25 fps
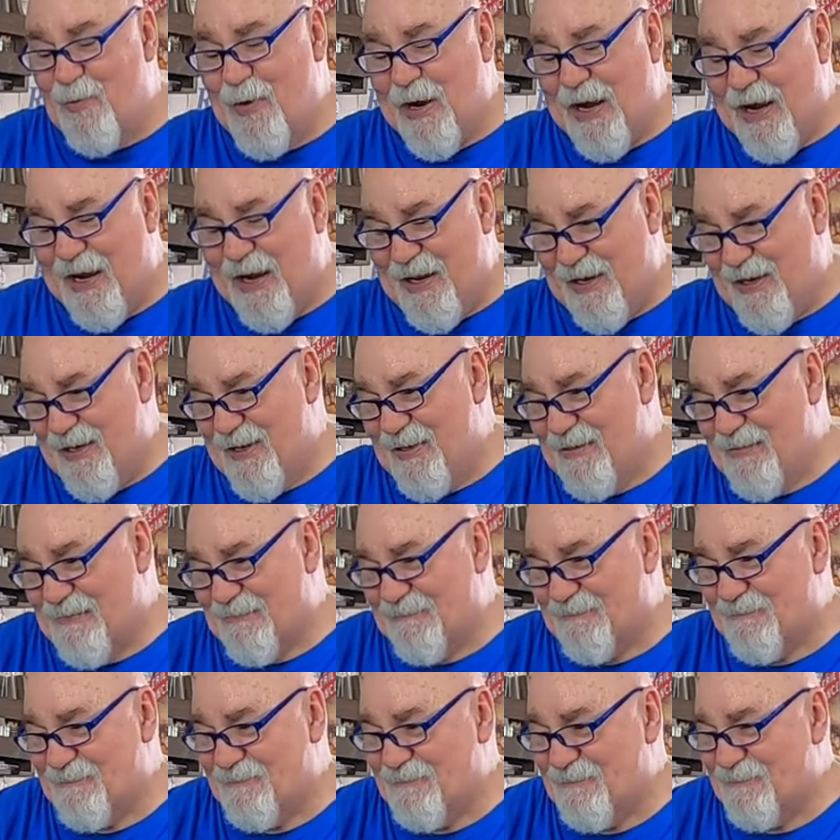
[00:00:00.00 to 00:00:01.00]
wake.
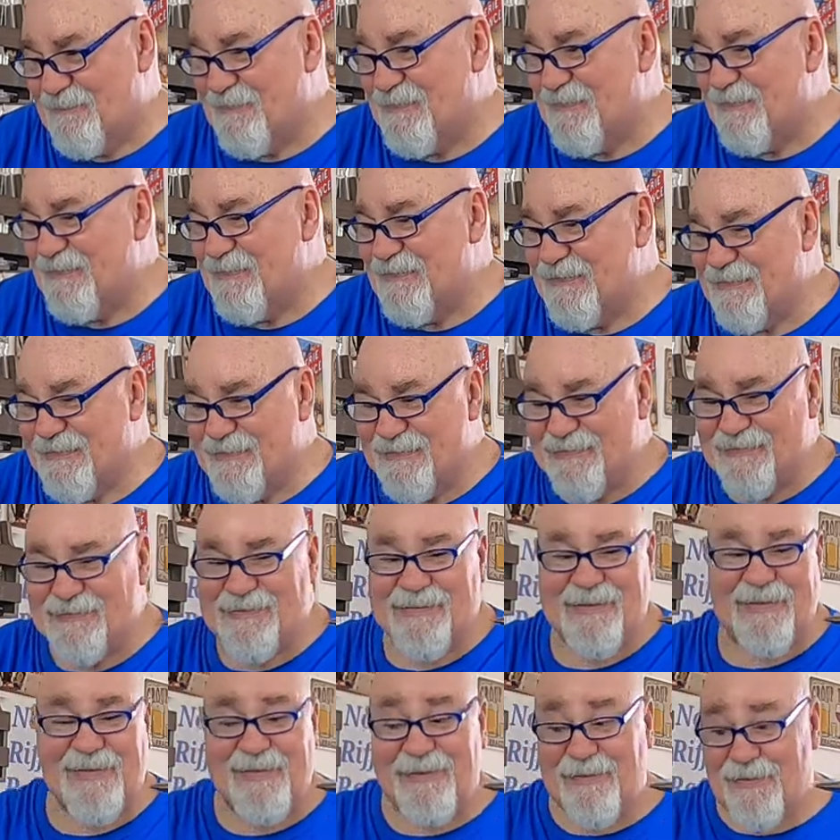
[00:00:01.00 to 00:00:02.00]

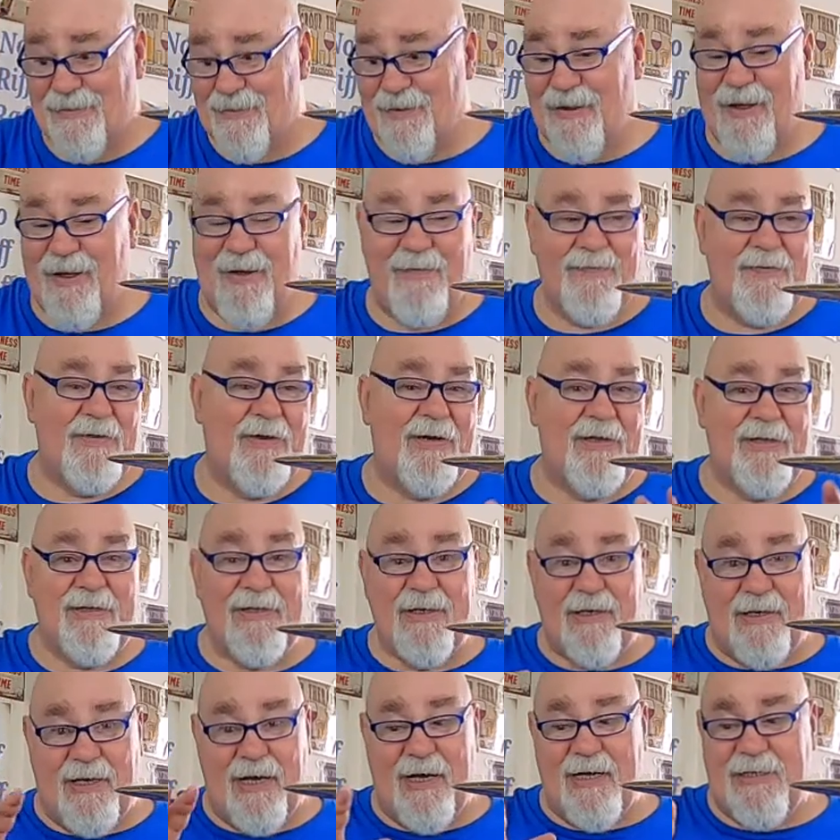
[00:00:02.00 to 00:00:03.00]
I'll have to read
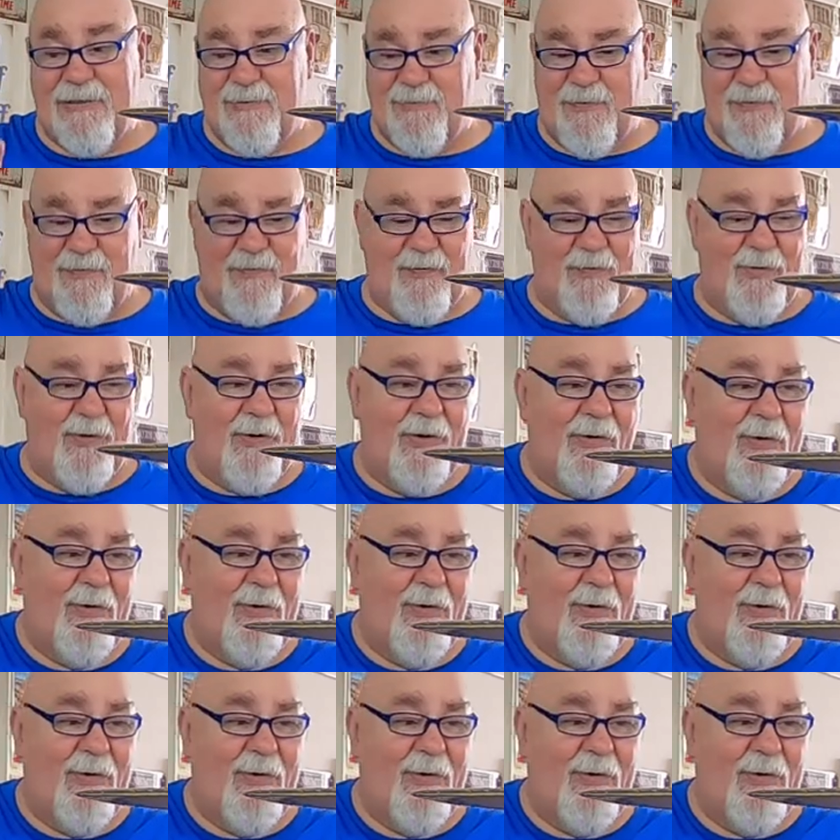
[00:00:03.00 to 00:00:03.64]
the cans before I